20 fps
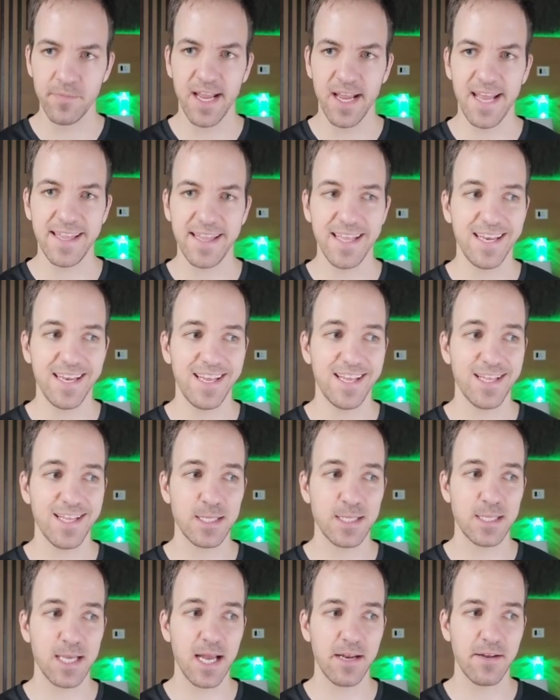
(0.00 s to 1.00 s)
And then
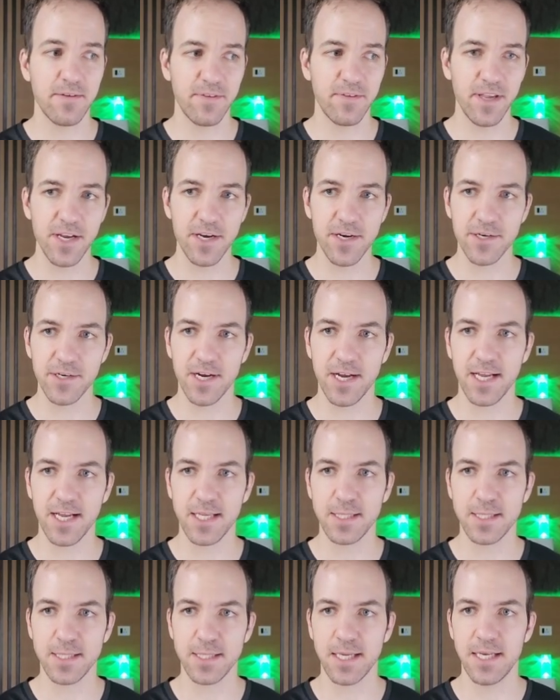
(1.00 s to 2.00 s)
inside of here, I can
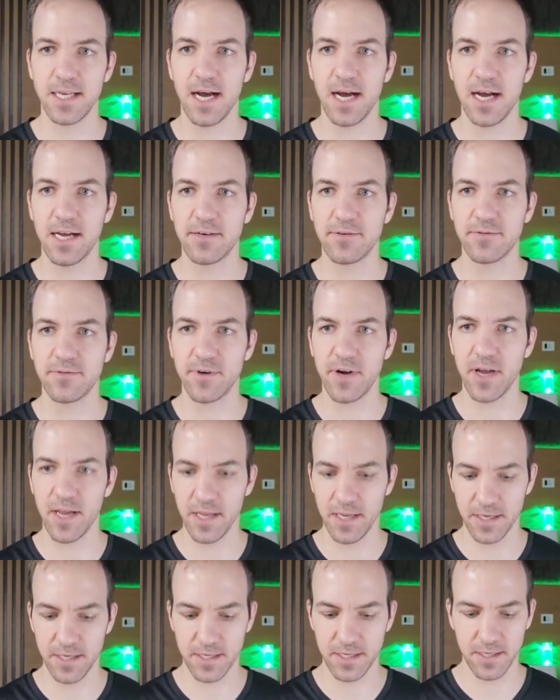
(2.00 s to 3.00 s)
say dot
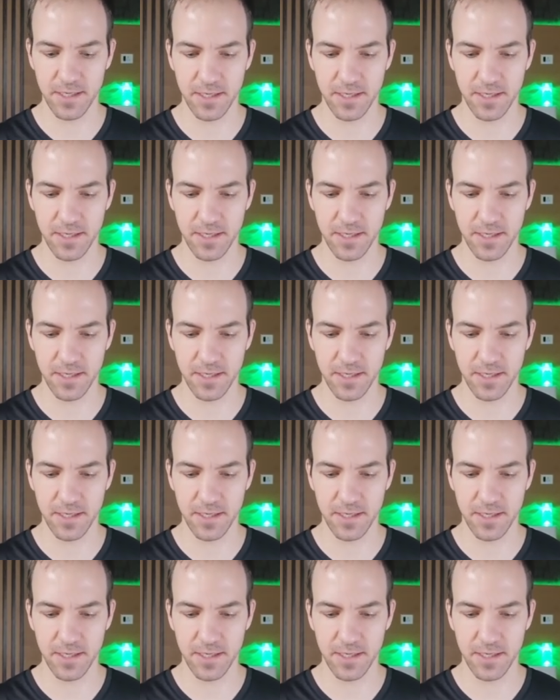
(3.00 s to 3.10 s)
right